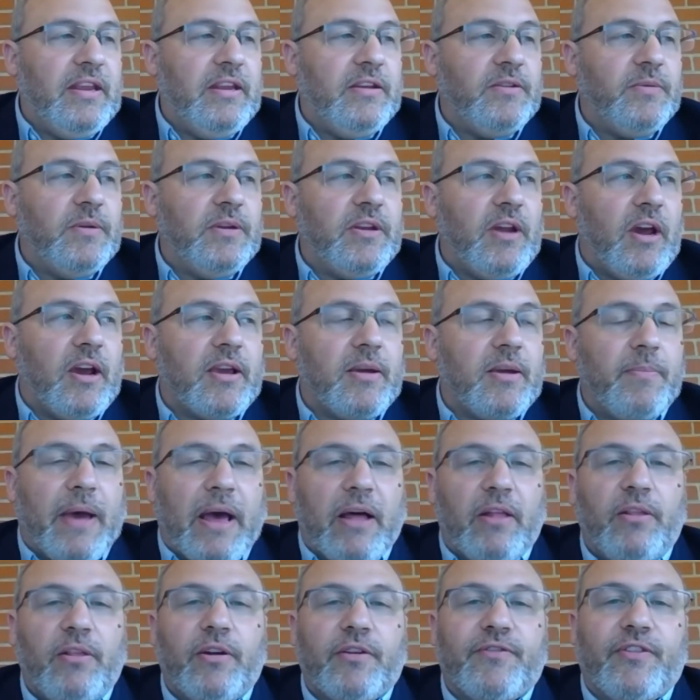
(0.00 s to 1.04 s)
we talk about
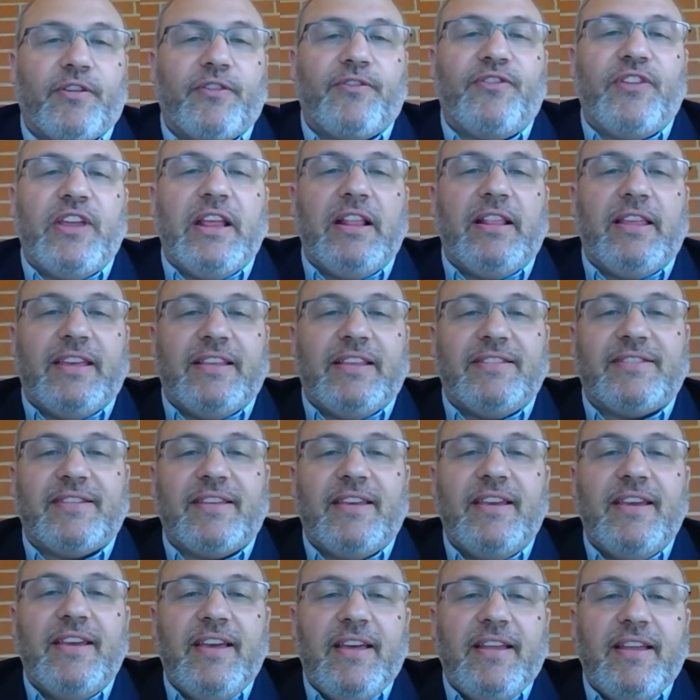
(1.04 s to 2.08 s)
look for feelings,
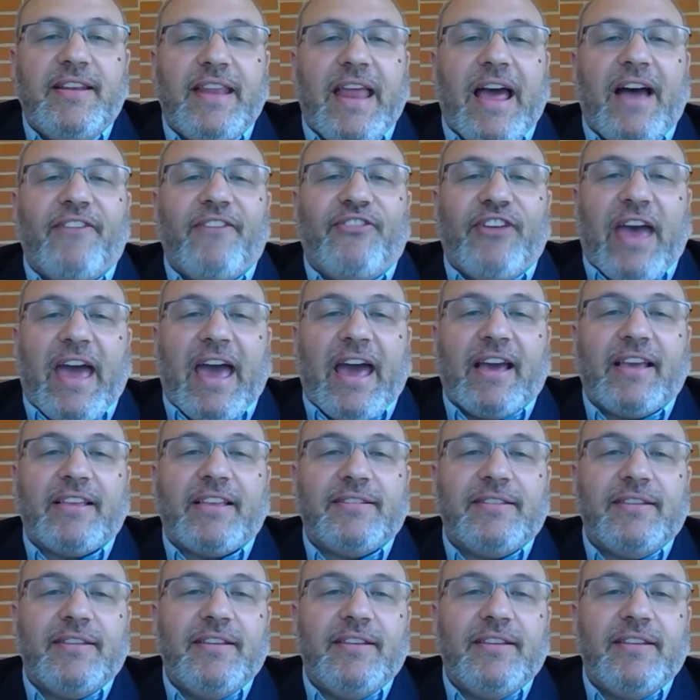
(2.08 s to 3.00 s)
not facts.